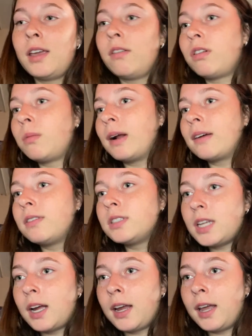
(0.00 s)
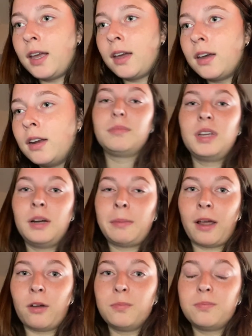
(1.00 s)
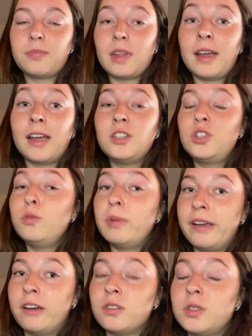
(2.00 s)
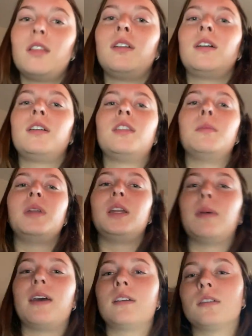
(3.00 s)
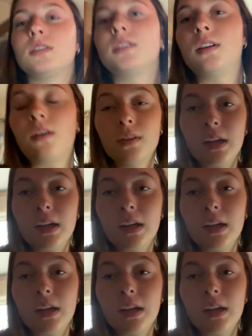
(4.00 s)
For breakfast, I had 2 bagels. They're the mini bagels. Hold